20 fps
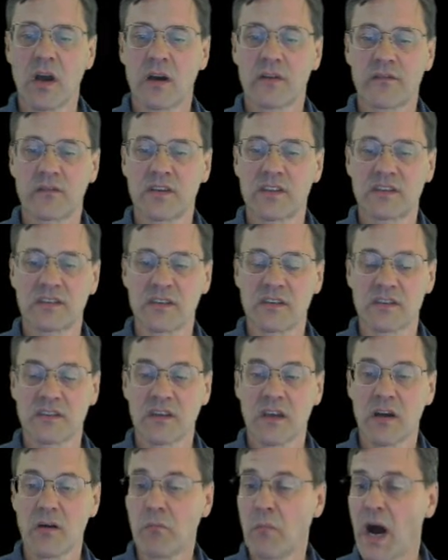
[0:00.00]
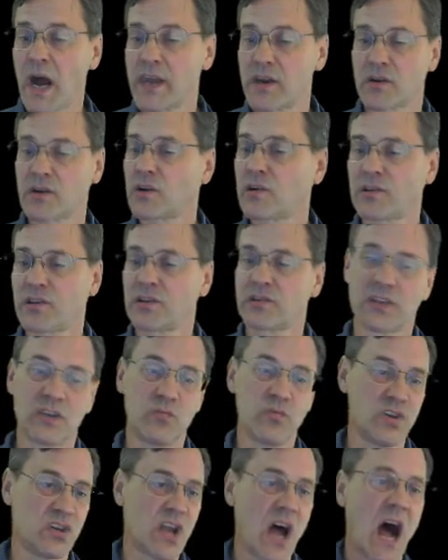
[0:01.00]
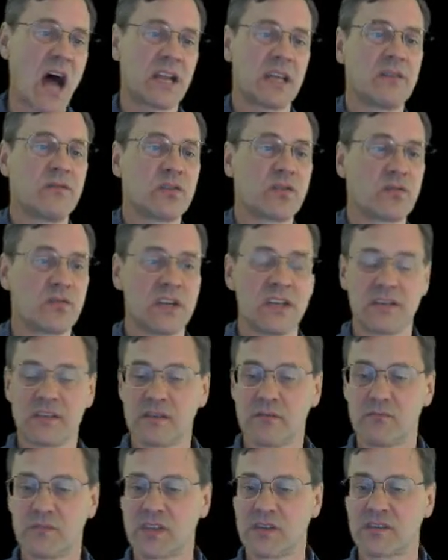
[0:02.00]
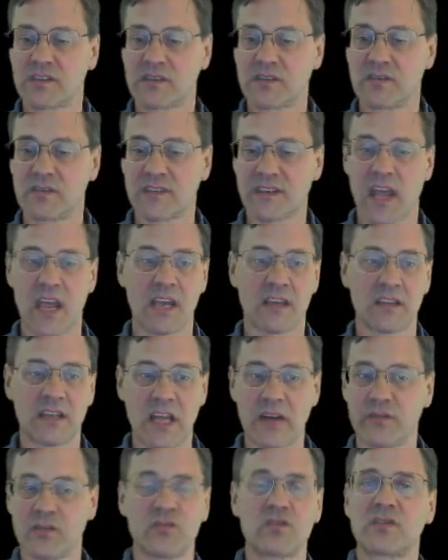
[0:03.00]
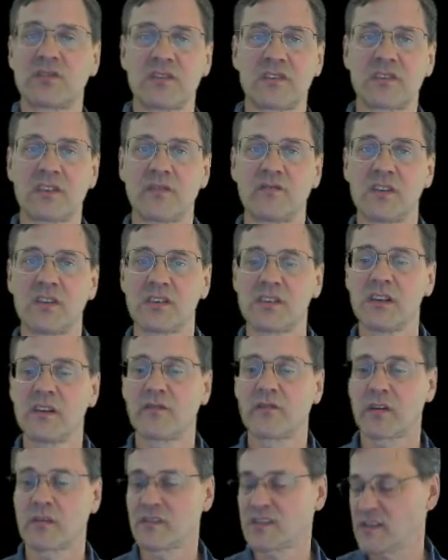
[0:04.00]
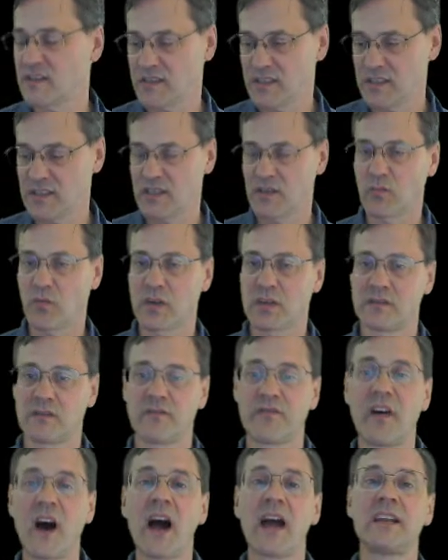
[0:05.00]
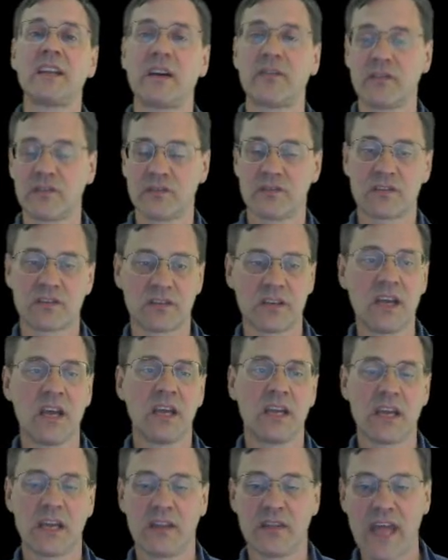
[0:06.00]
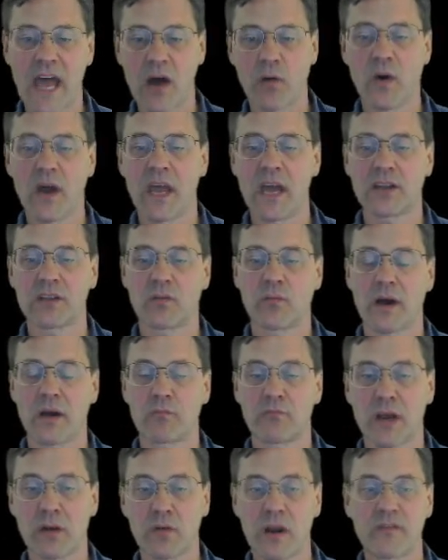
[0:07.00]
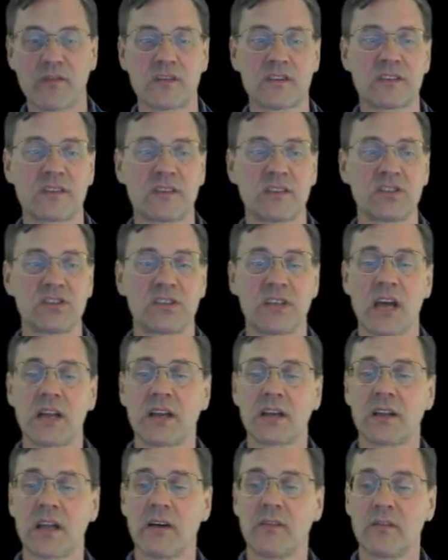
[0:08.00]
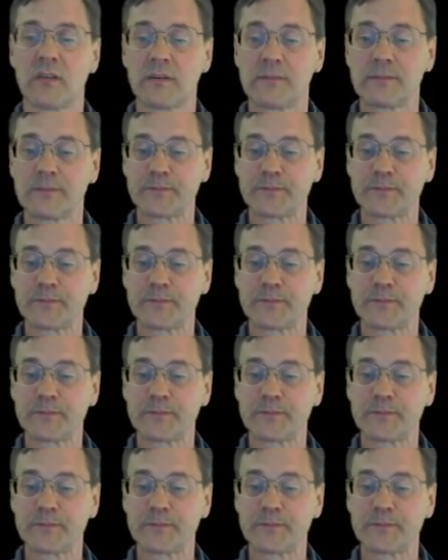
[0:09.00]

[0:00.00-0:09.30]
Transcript: for instance, Meyer clearly would not have agreed to saying that evolution is shifting gene frequencies. He didn't want to define evolution in that way by reference to the genetic level.